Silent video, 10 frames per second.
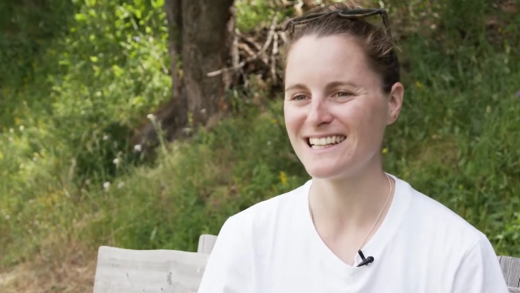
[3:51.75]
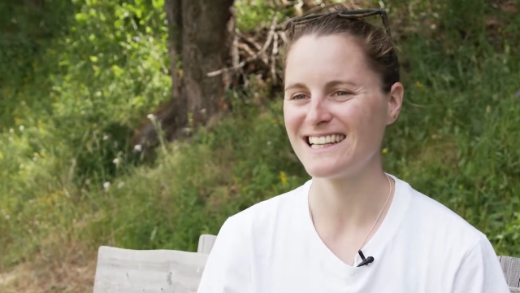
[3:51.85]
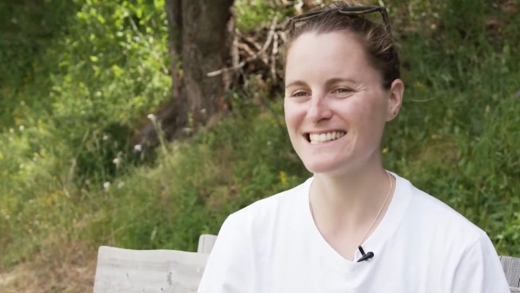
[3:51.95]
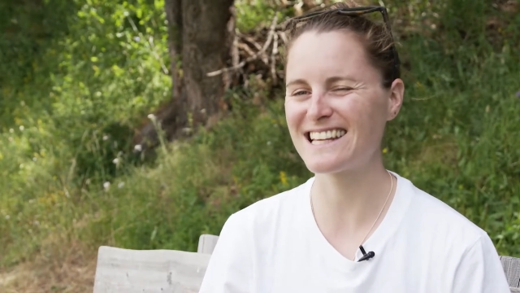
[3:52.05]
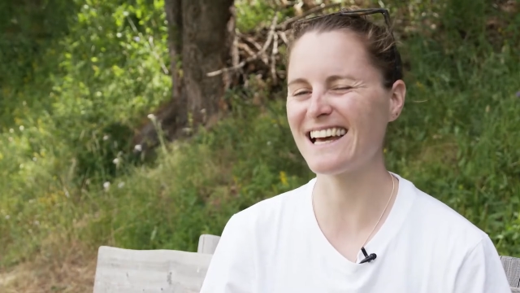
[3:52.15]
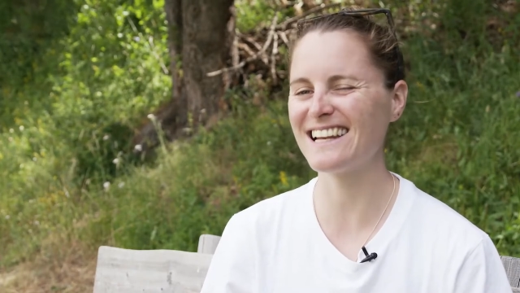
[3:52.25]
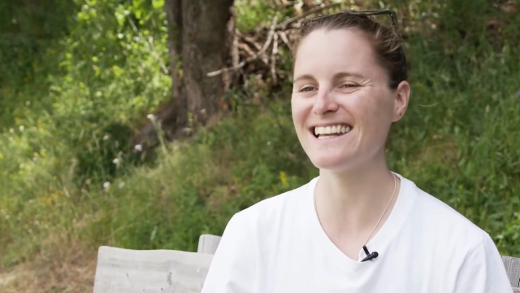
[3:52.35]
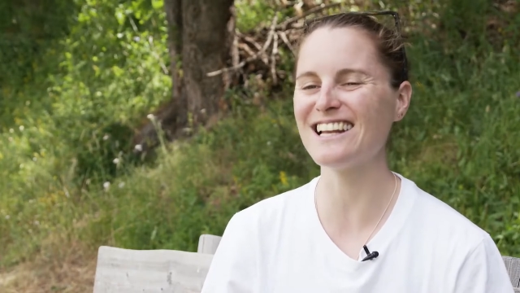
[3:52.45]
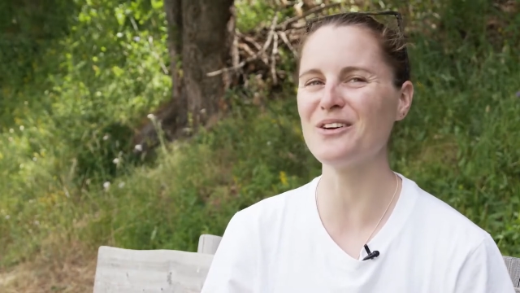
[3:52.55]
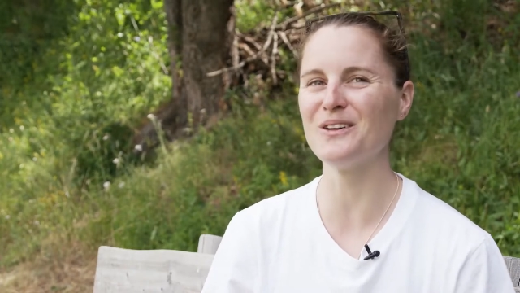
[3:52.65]
He's getting a
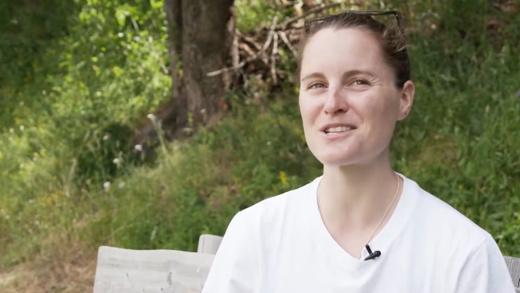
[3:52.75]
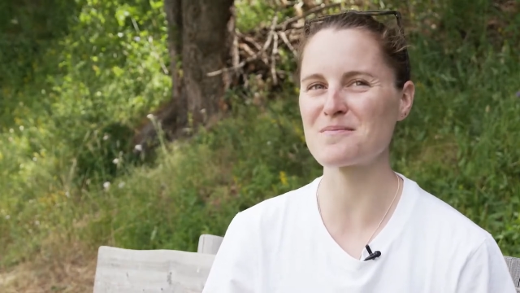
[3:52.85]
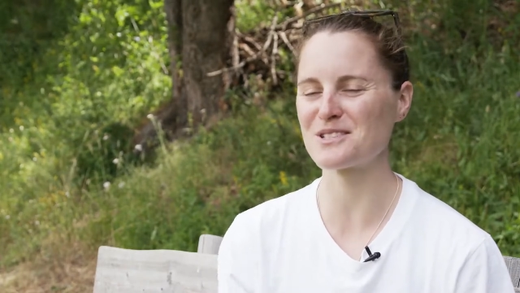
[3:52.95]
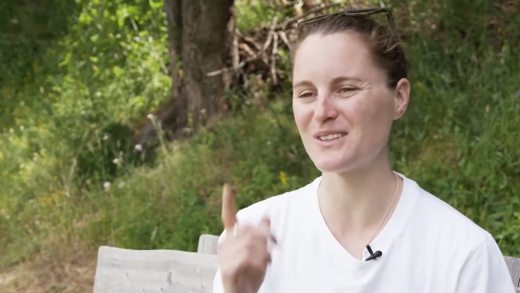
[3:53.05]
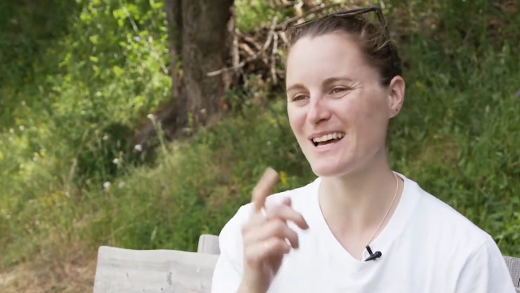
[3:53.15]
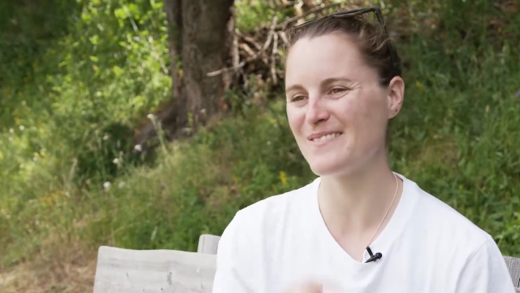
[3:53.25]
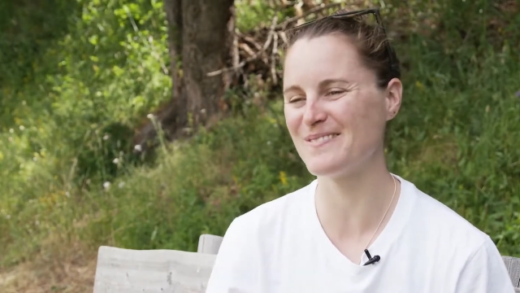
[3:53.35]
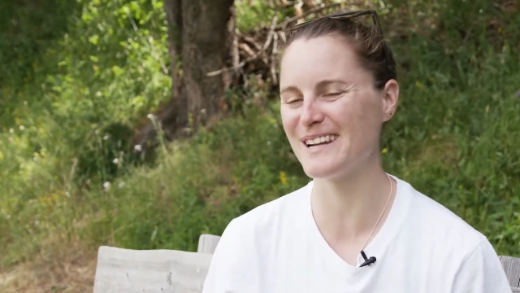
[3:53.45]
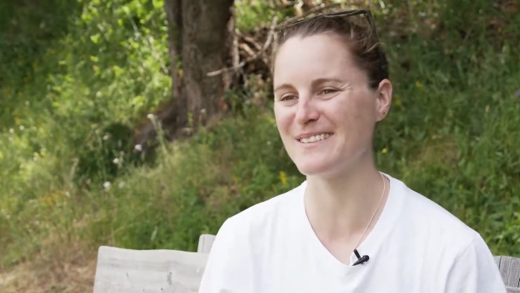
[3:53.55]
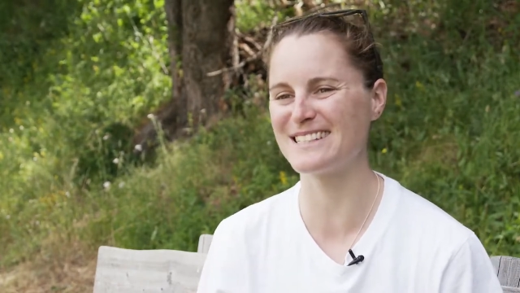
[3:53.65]
little older, but don't let him
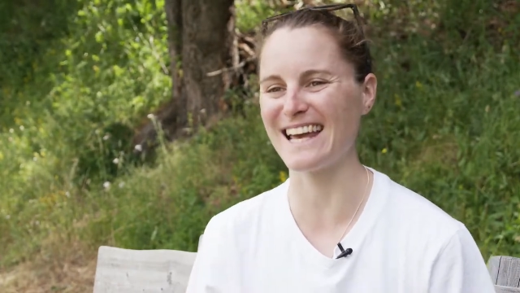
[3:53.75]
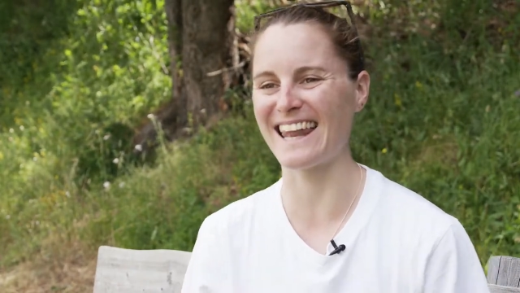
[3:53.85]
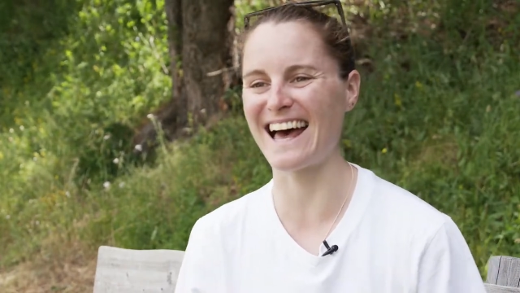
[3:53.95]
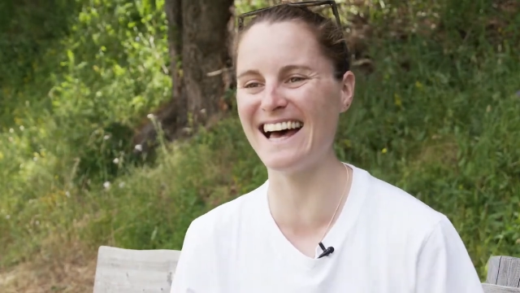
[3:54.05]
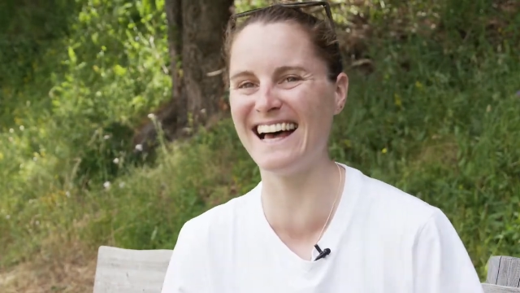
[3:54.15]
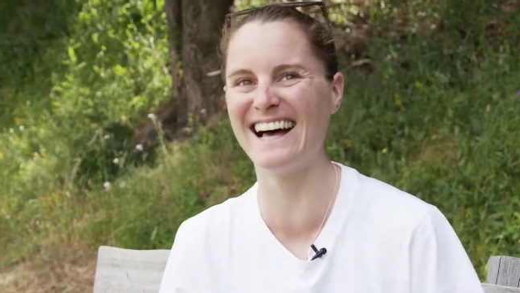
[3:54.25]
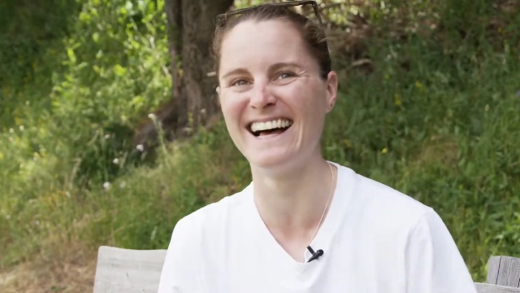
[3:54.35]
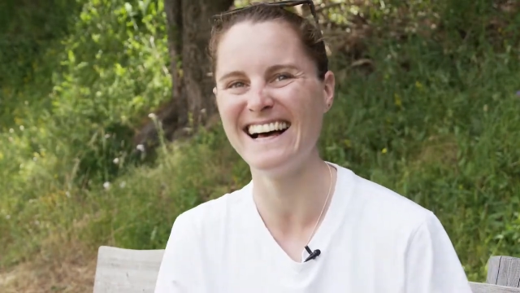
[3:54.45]
hear me say that.